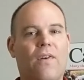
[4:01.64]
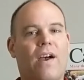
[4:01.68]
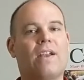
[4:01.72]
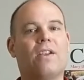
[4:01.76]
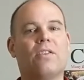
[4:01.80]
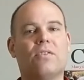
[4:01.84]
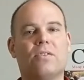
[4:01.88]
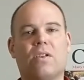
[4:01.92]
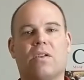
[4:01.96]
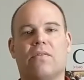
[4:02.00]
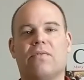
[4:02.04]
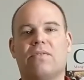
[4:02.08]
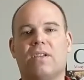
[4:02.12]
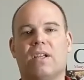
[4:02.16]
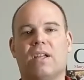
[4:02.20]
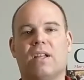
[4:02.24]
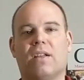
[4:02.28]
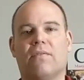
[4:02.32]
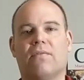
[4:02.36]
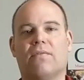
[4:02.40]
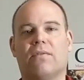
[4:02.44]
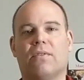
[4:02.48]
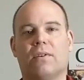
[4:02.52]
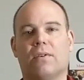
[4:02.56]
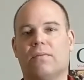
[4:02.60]
you find yourself
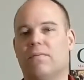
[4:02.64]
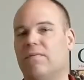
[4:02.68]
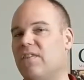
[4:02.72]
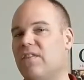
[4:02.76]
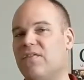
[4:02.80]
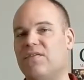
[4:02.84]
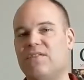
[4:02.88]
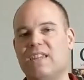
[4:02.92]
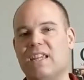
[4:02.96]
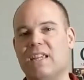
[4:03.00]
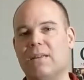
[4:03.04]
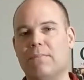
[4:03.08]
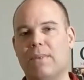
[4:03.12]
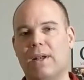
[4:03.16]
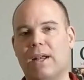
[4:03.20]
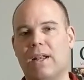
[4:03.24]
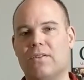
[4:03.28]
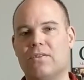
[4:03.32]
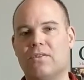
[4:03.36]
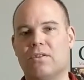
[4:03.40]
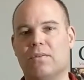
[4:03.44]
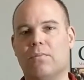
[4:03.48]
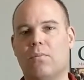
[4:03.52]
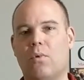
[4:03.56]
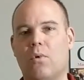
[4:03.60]
sitting for 15
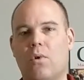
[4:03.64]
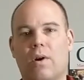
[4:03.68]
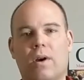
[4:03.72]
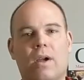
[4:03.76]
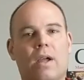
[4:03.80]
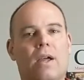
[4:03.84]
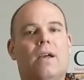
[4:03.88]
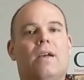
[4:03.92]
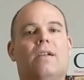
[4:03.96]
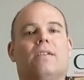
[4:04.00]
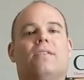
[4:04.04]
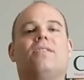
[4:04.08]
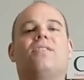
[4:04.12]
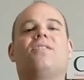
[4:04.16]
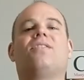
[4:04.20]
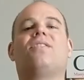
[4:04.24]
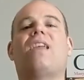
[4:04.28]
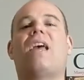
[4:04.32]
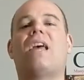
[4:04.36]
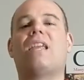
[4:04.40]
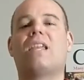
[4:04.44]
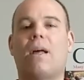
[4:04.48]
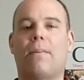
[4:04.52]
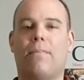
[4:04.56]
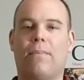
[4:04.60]
minutes or more, just
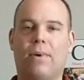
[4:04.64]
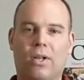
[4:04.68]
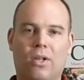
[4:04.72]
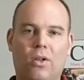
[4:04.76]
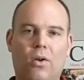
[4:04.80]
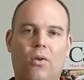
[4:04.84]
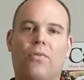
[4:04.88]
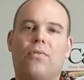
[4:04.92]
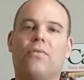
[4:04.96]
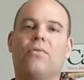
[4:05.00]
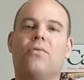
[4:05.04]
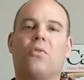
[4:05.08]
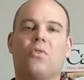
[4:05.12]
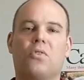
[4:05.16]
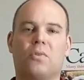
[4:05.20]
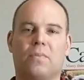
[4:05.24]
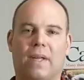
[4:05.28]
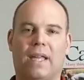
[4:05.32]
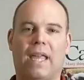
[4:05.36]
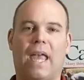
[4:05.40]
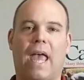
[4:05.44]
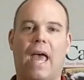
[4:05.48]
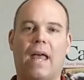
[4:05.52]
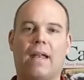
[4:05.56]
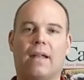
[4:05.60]
stand up and go through
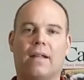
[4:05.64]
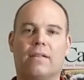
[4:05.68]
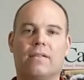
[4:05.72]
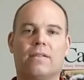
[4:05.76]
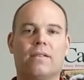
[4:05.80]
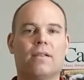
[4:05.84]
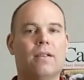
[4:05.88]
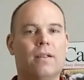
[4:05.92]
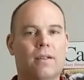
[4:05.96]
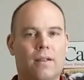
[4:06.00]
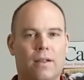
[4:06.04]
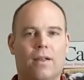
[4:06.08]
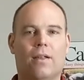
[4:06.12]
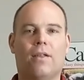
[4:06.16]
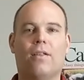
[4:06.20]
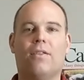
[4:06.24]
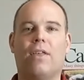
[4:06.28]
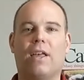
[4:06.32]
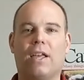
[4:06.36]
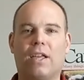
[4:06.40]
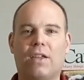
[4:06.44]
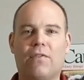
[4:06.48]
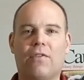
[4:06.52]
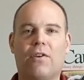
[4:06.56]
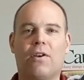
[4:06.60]
those mechanics.
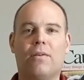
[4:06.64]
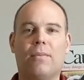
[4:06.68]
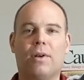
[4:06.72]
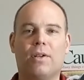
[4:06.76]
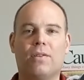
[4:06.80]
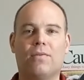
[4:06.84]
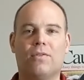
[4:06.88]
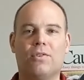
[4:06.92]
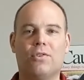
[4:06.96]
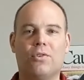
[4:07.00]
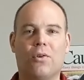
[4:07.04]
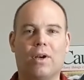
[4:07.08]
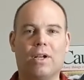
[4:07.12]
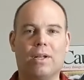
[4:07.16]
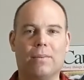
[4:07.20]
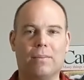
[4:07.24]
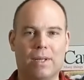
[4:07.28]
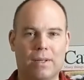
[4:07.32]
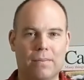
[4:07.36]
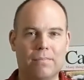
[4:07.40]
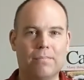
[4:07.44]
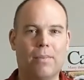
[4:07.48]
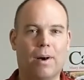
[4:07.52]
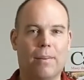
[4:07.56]
Thank you very much for joining me.